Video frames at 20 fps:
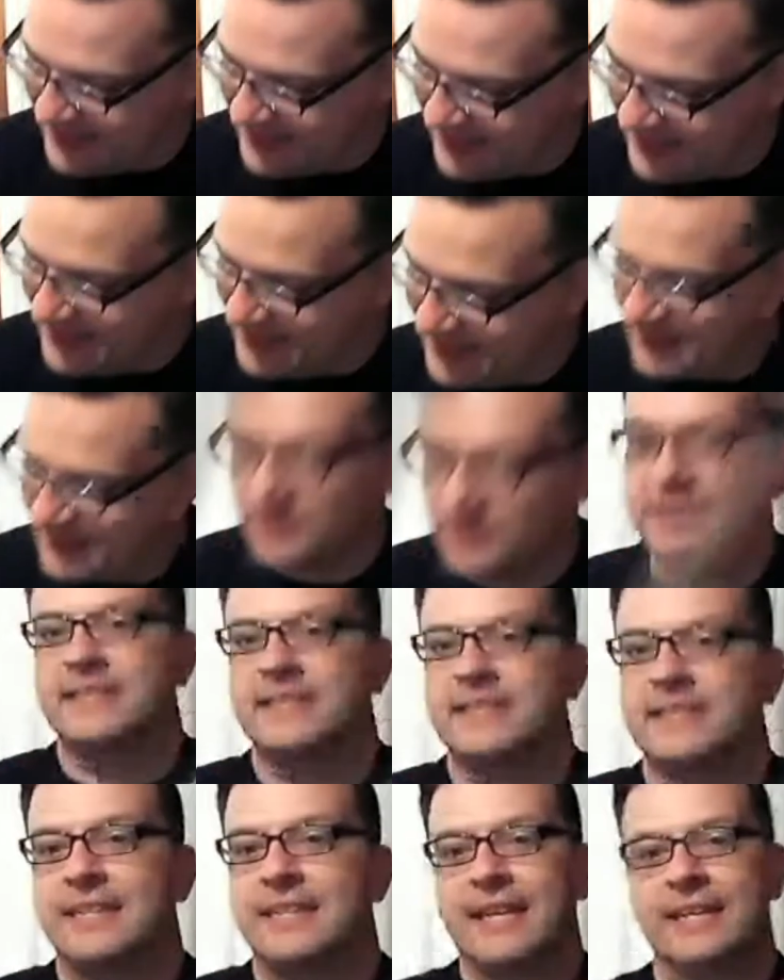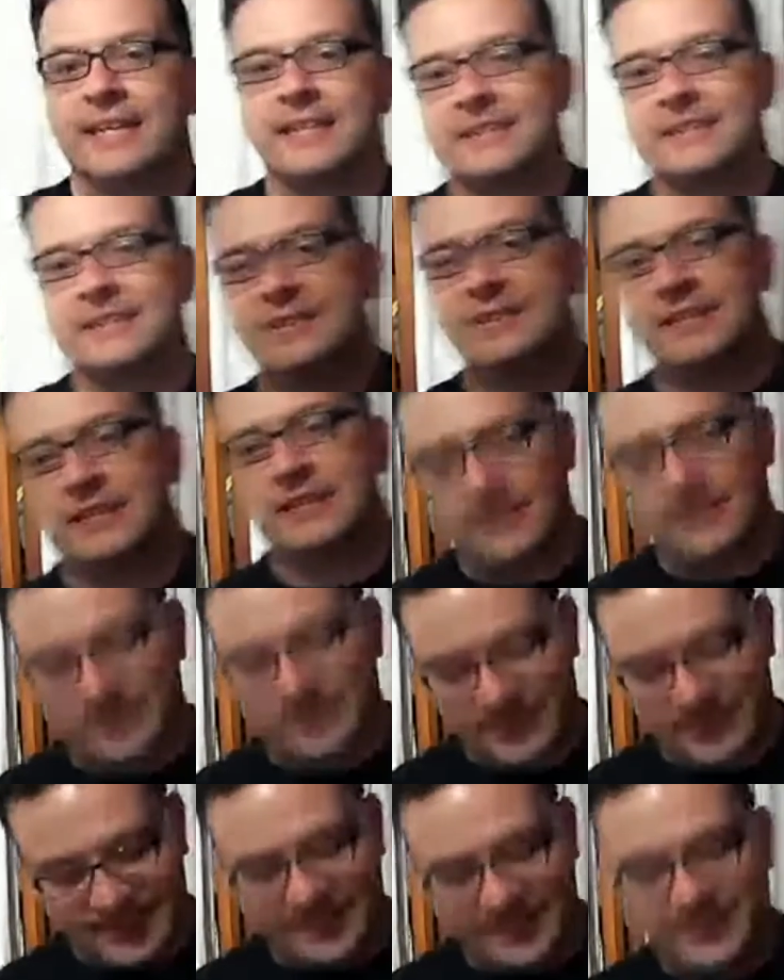So this is the
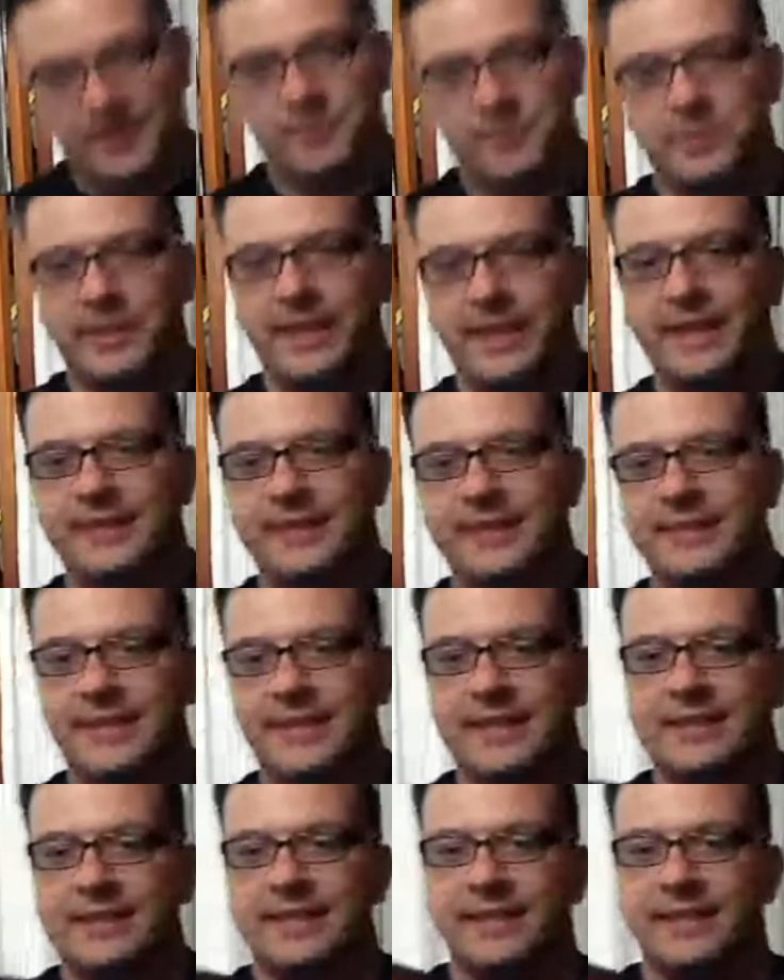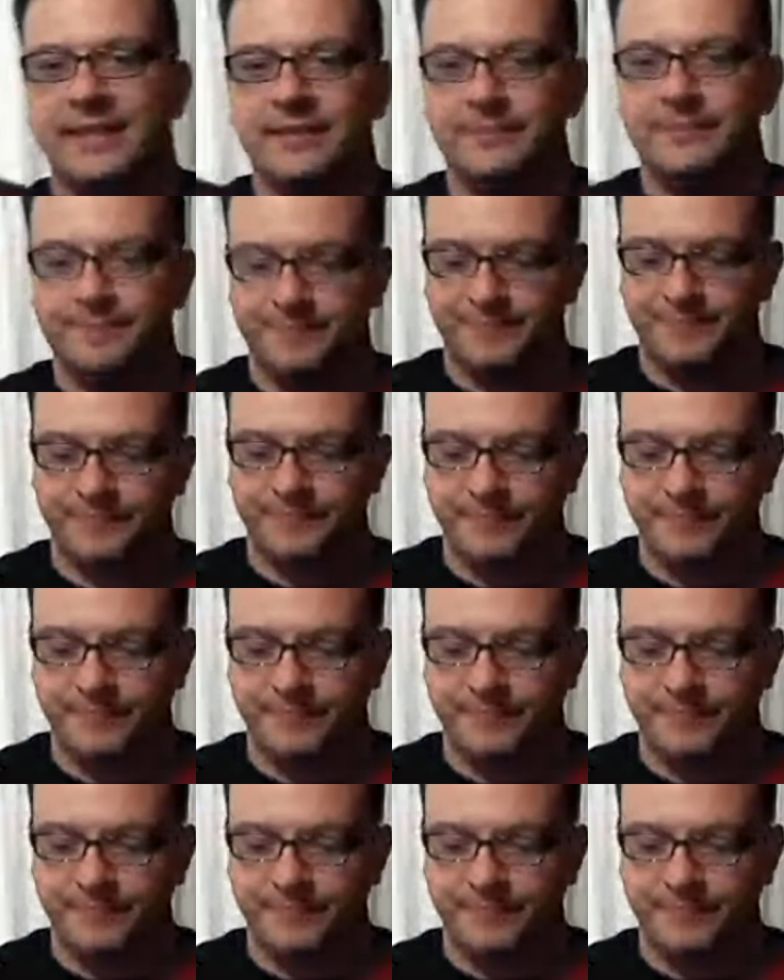BN6 here.